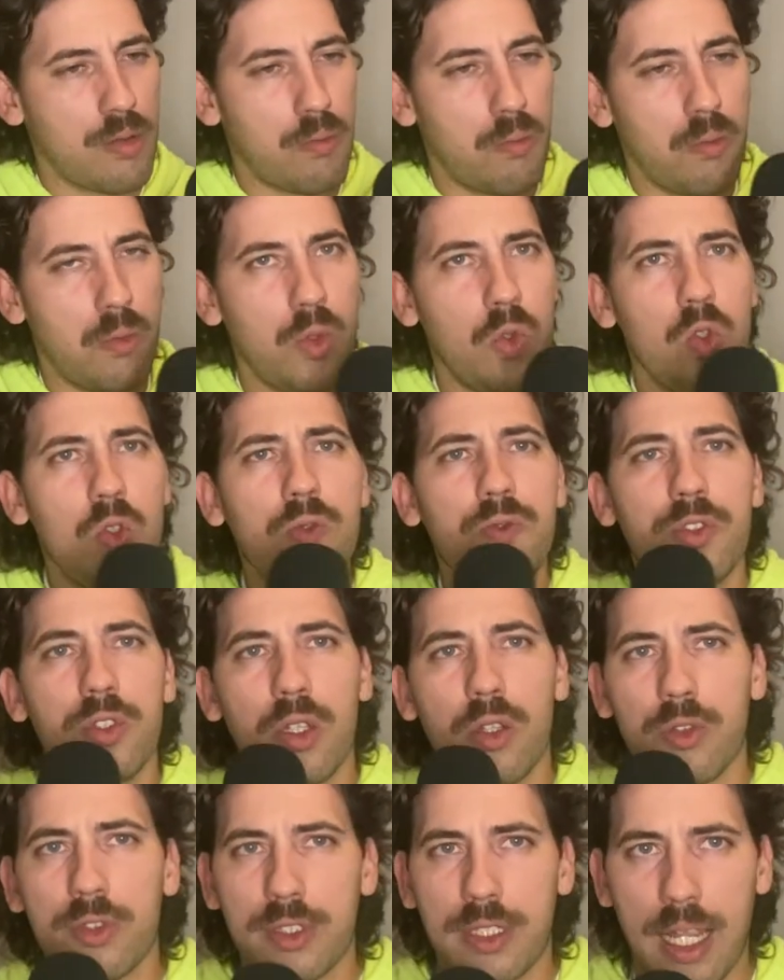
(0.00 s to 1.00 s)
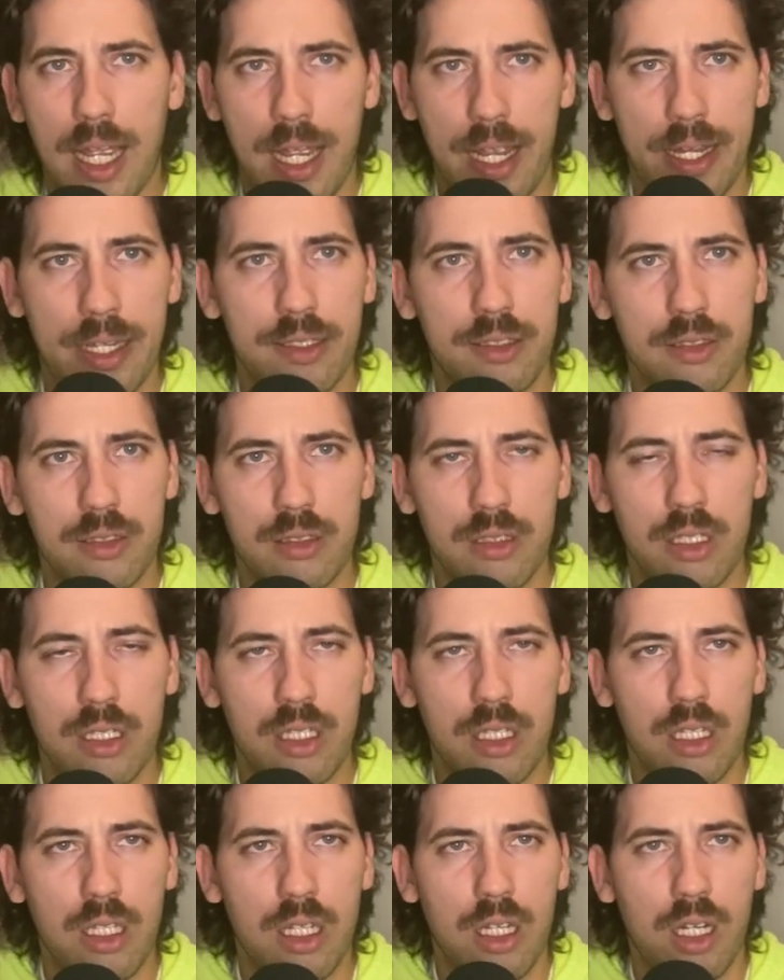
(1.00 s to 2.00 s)
moves those guys
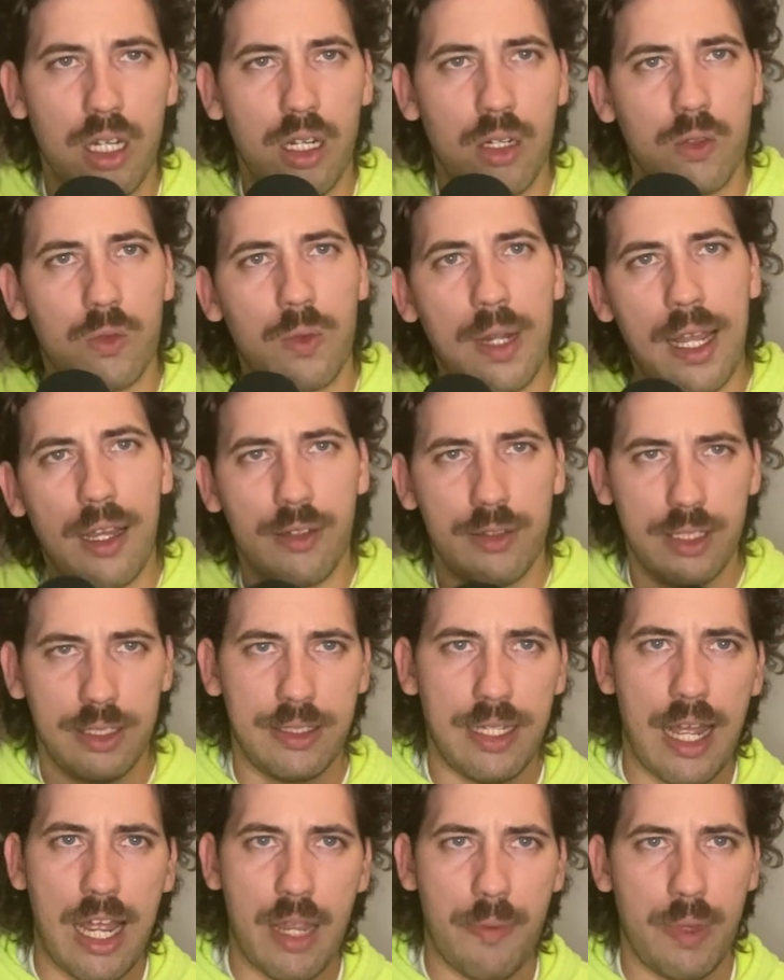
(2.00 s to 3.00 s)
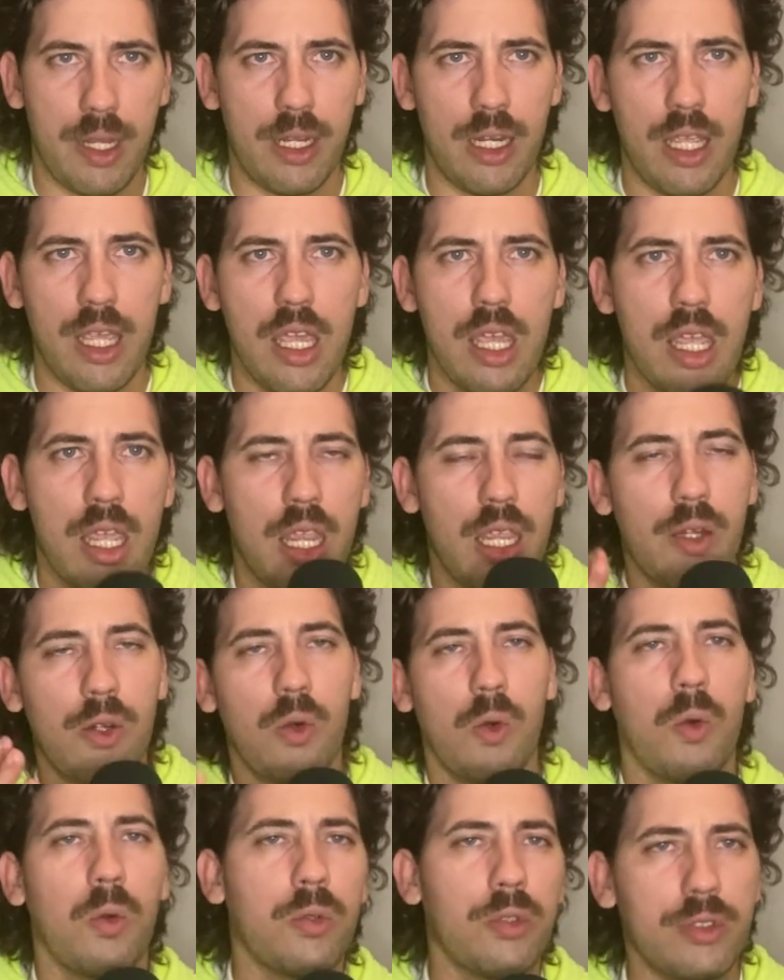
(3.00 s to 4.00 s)
around the diamond in
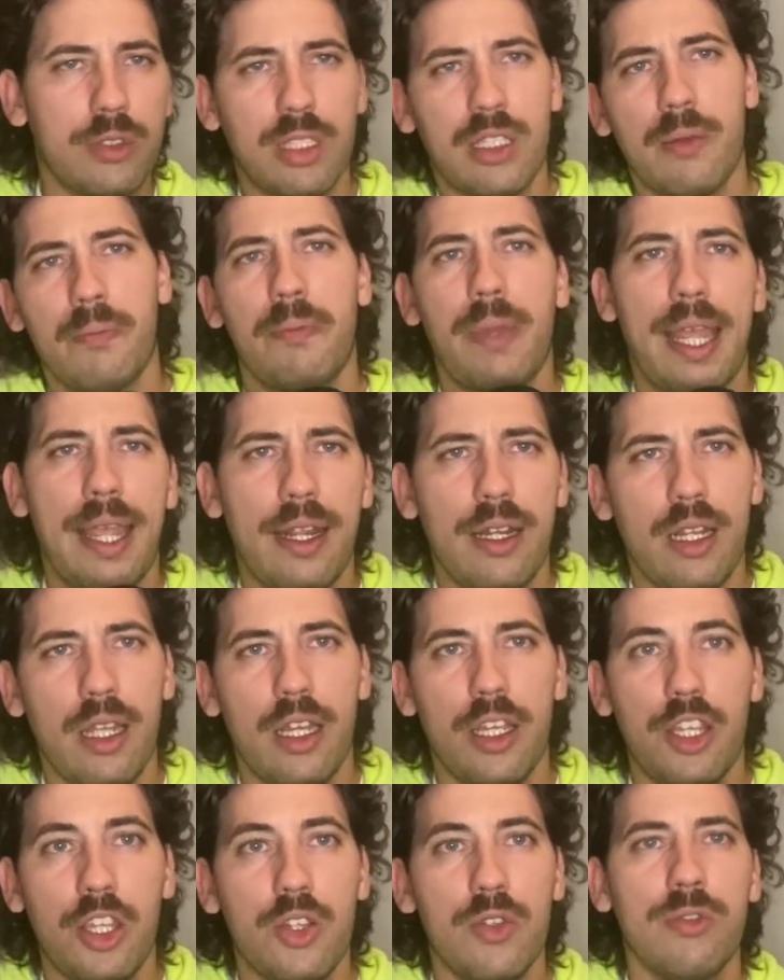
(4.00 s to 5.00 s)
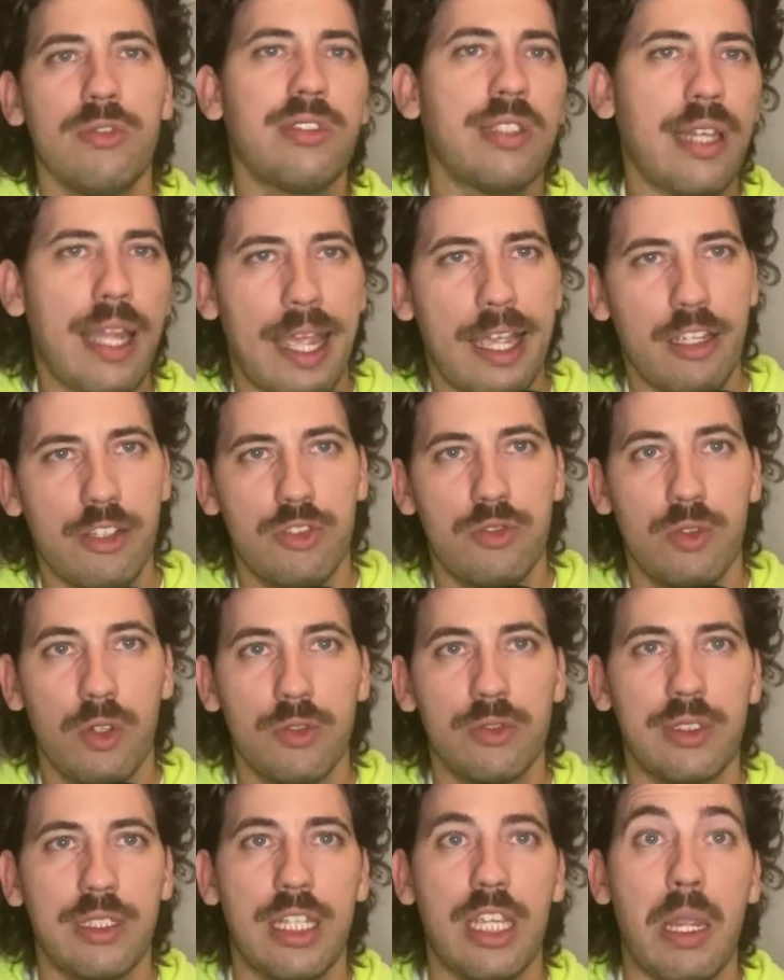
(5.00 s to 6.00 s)
order to combat a Houston
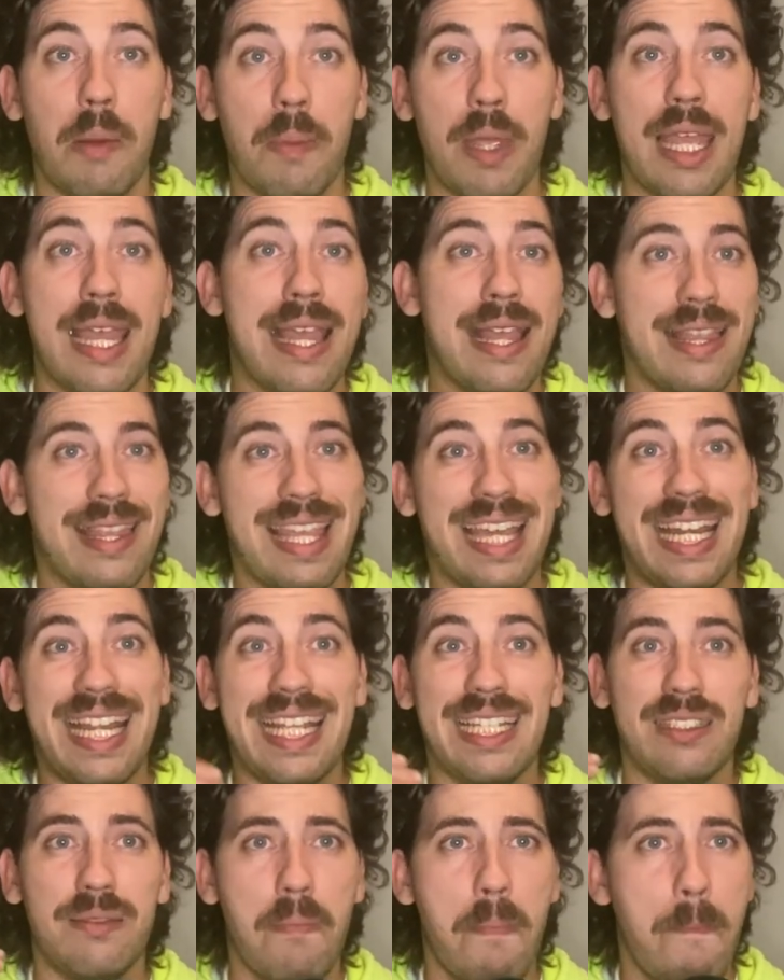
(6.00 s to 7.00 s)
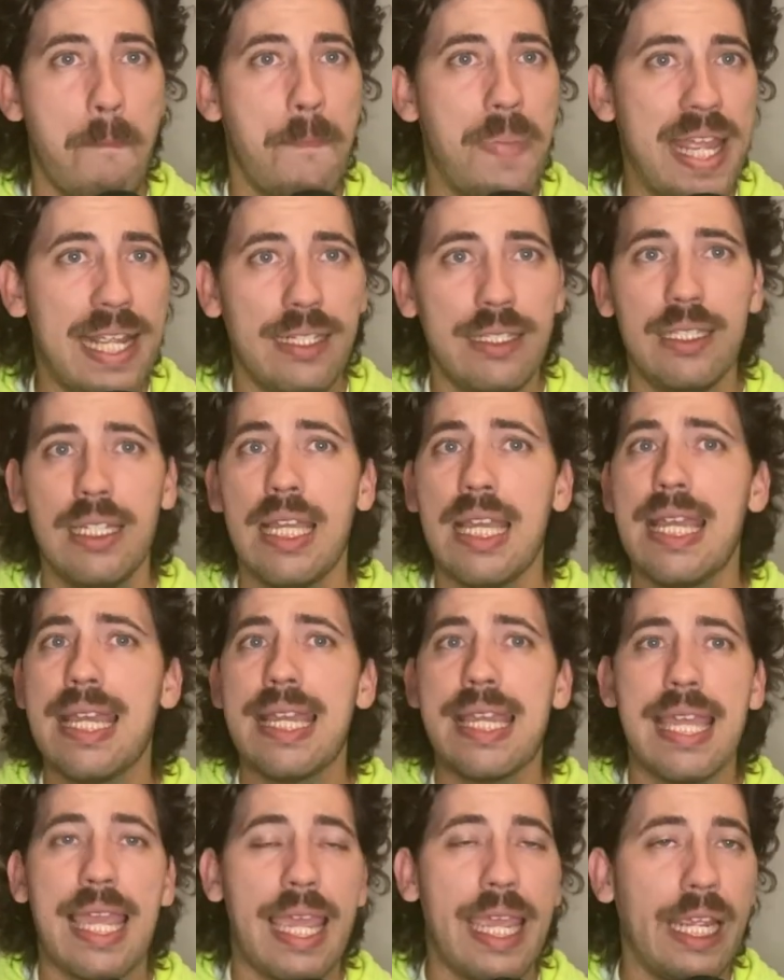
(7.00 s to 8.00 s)
Astros team that has been
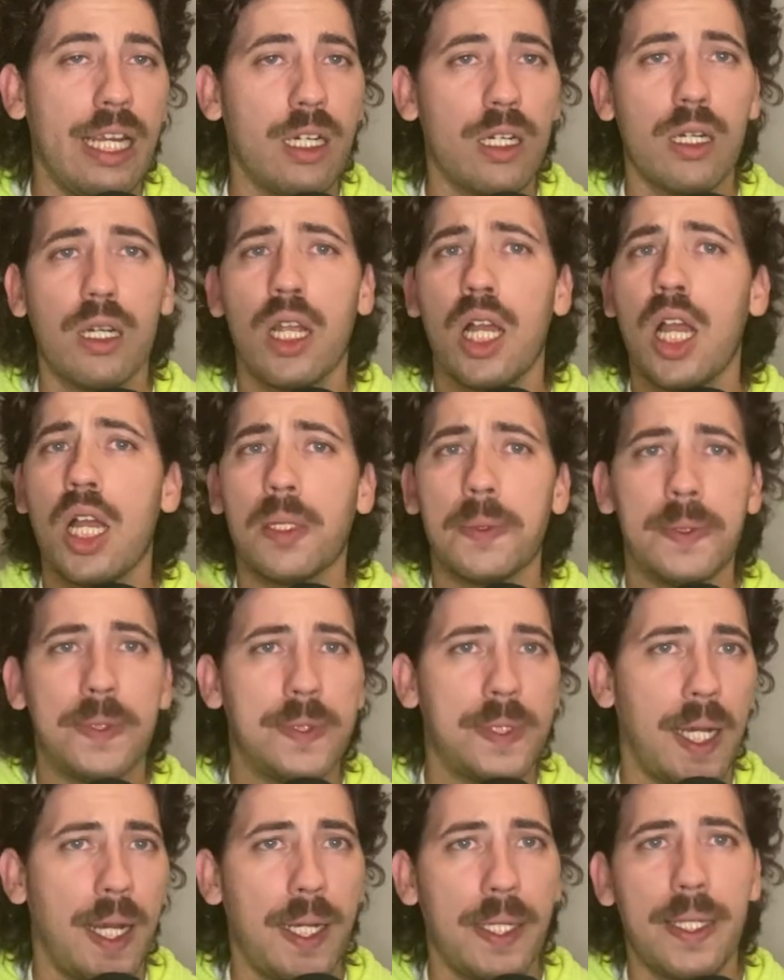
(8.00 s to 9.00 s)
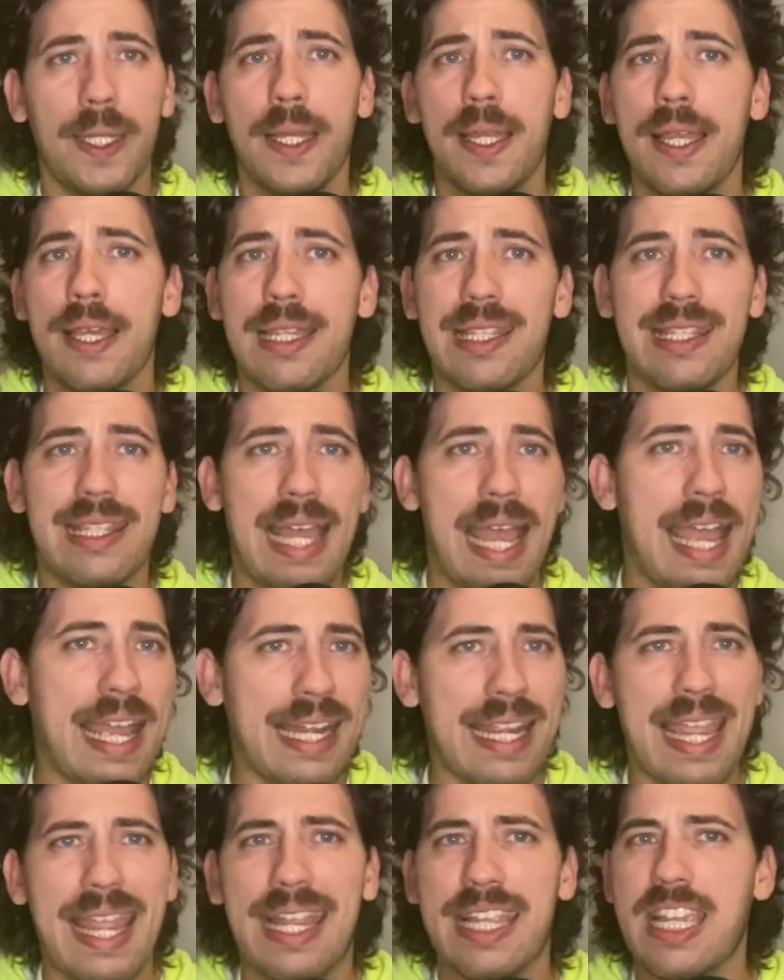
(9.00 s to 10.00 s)
here, done that,
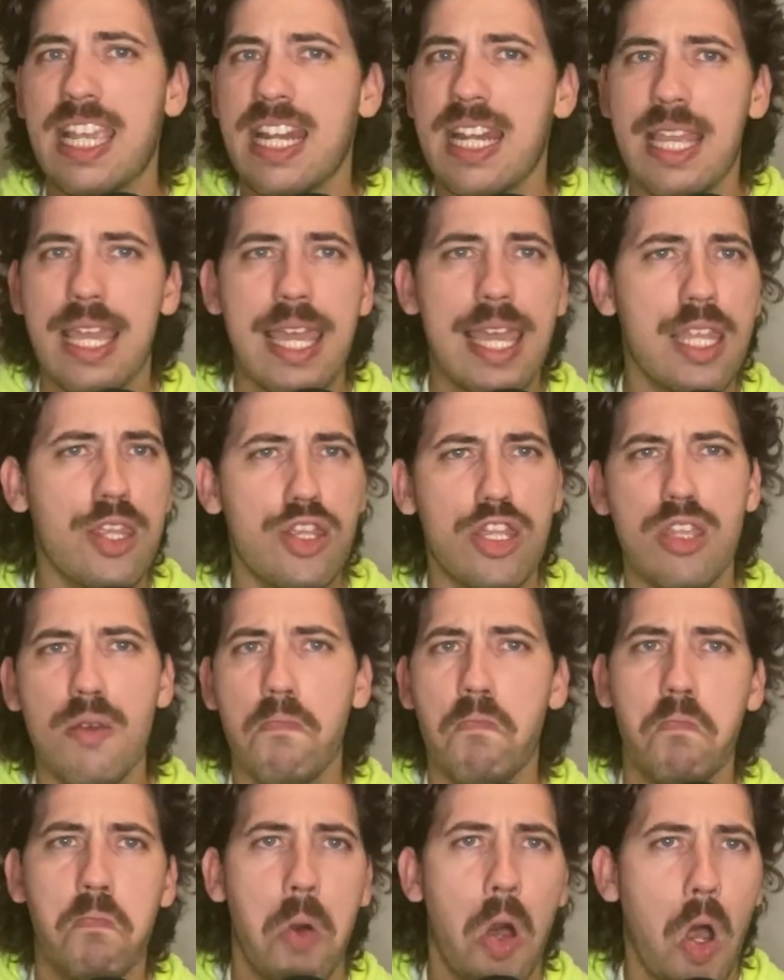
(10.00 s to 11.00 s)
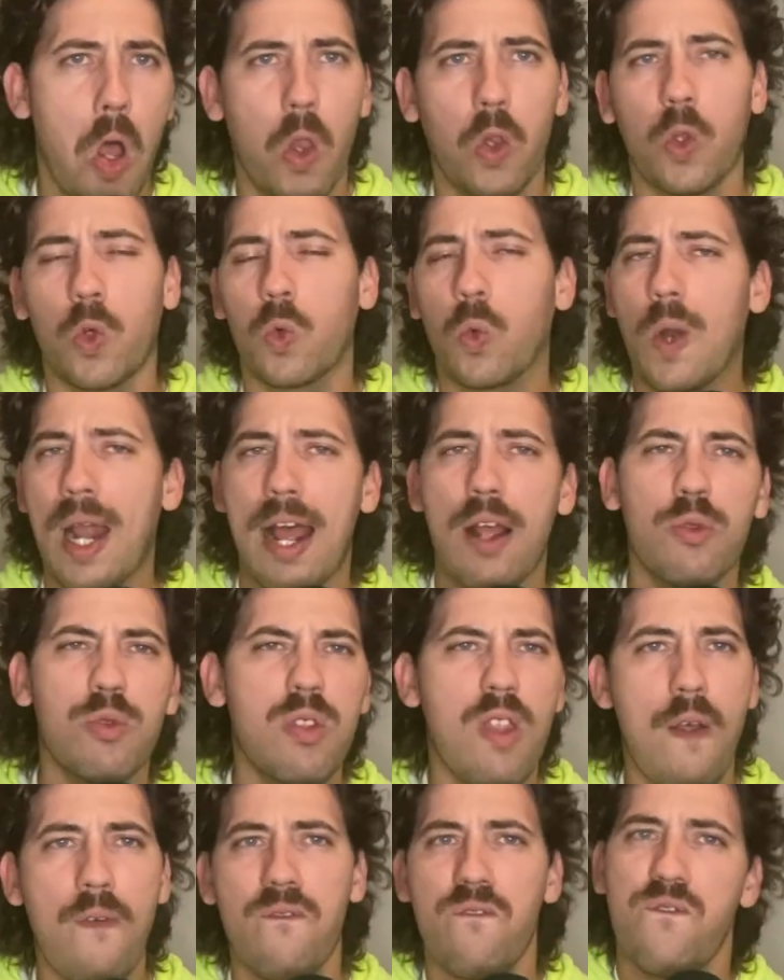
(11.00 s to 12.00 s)
and can hit the ball around
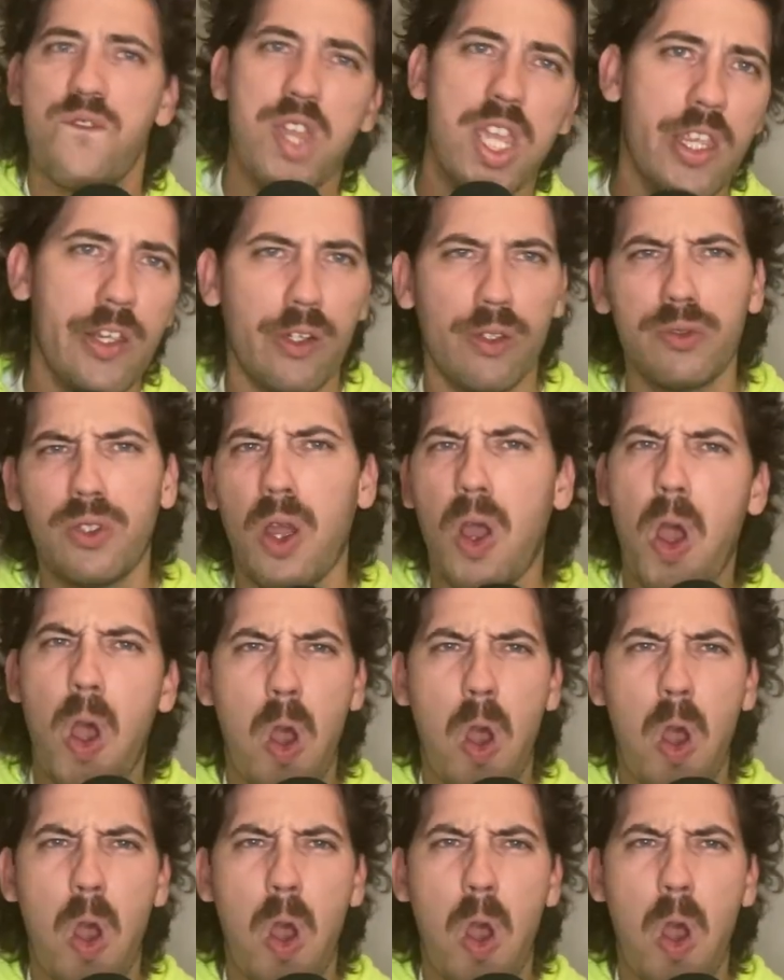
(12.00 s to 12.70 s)
the field.